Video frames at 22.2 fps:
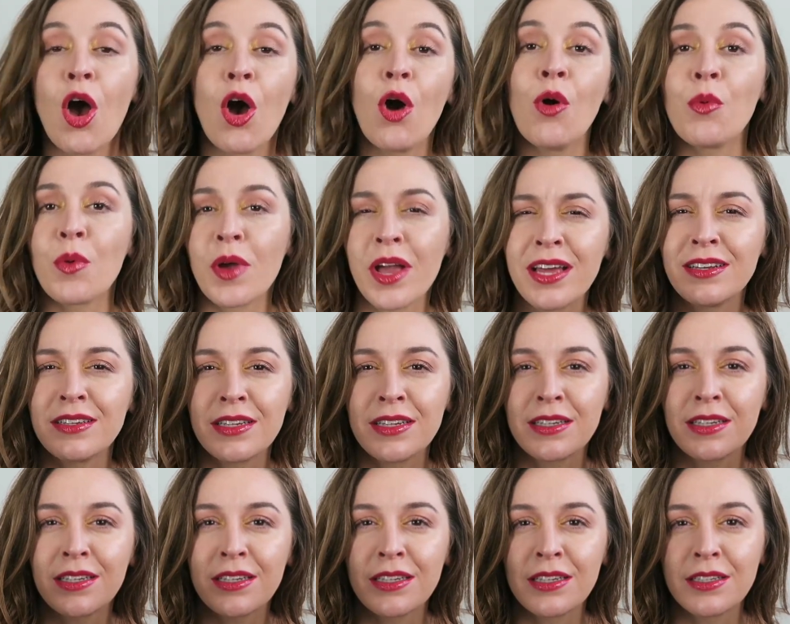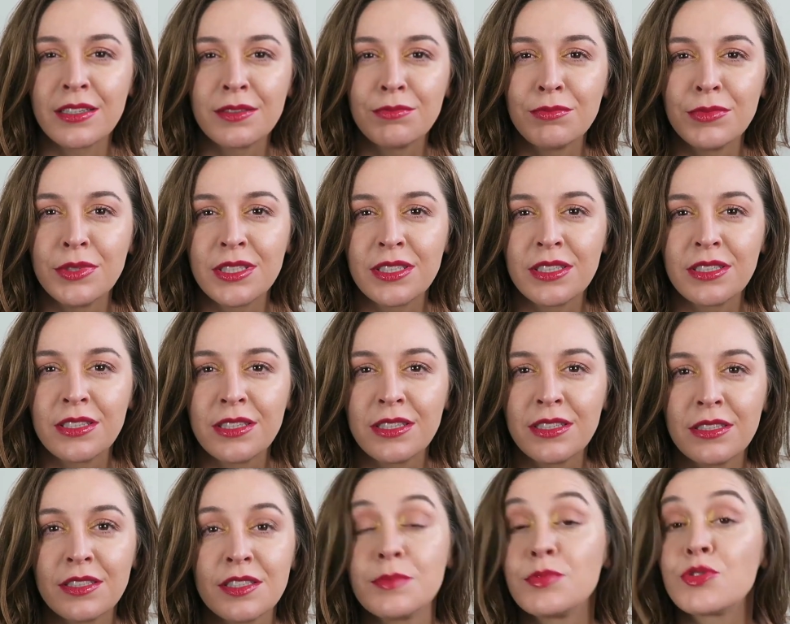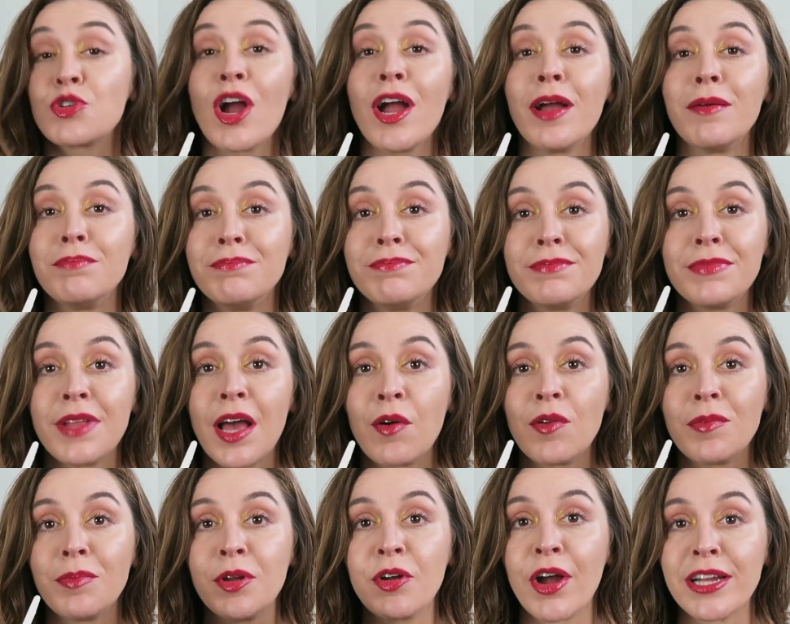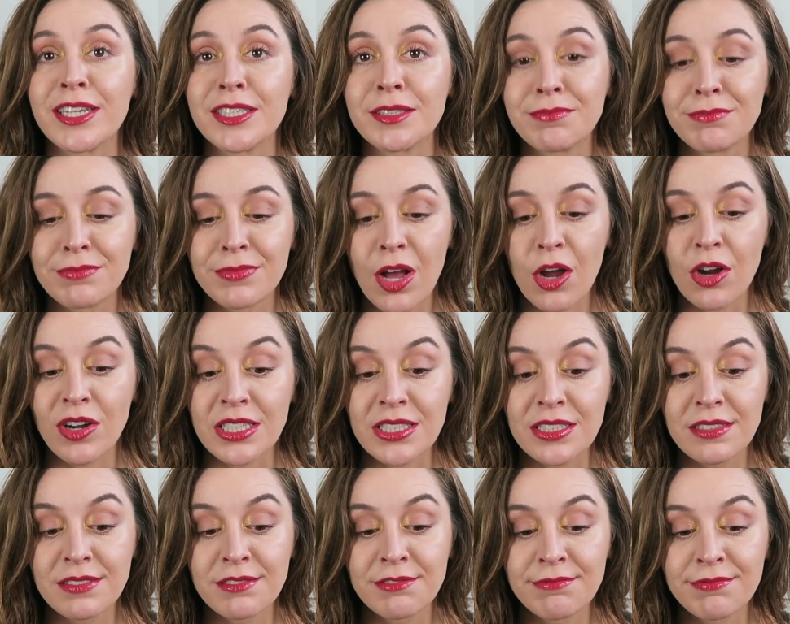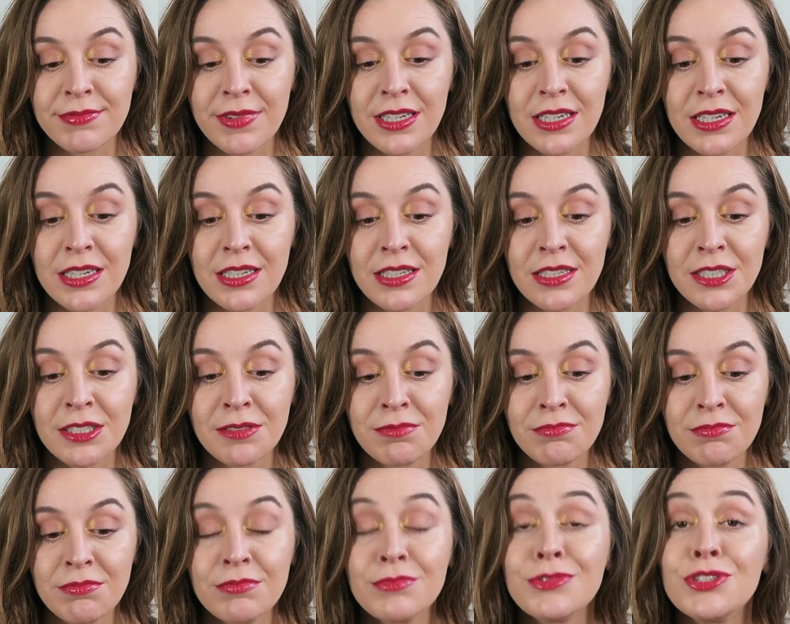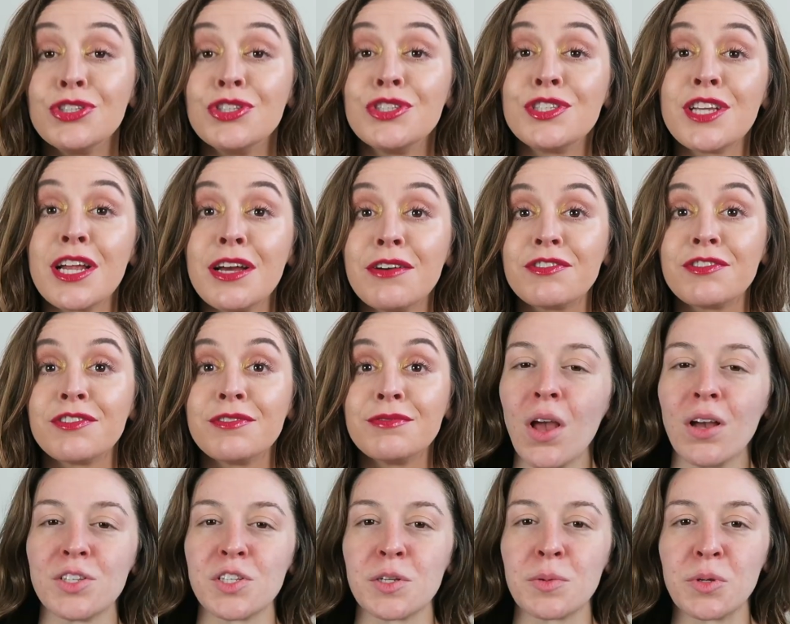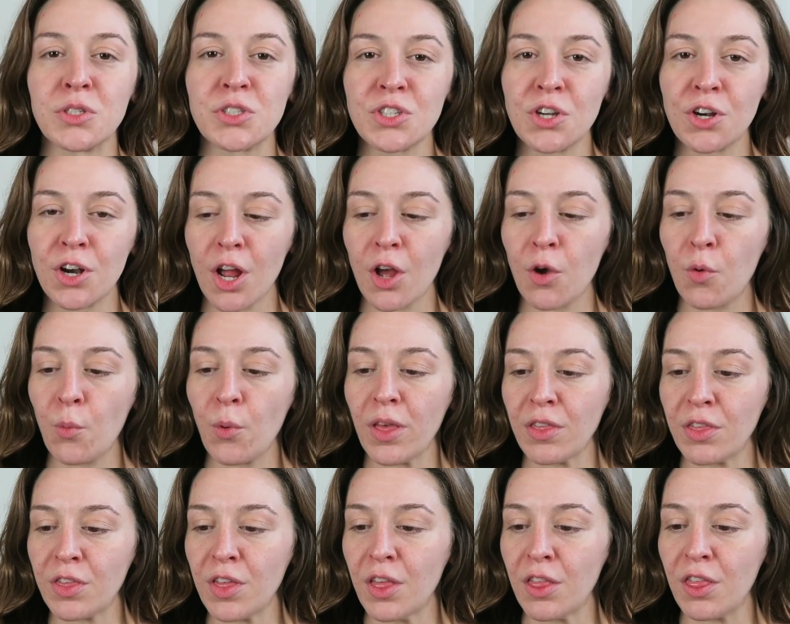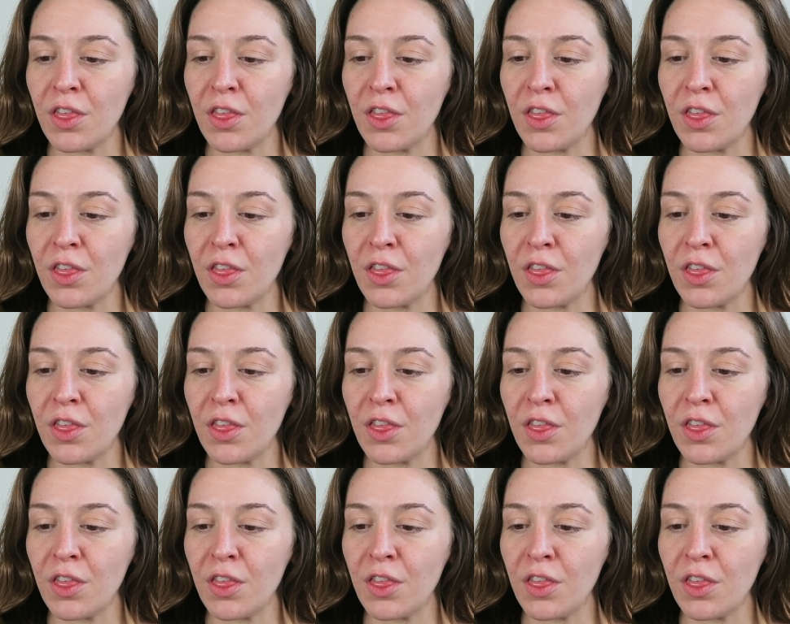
Oh, and uh, the subscribe, that would be great. All right, uh, to the stuff. So I'm going to start out with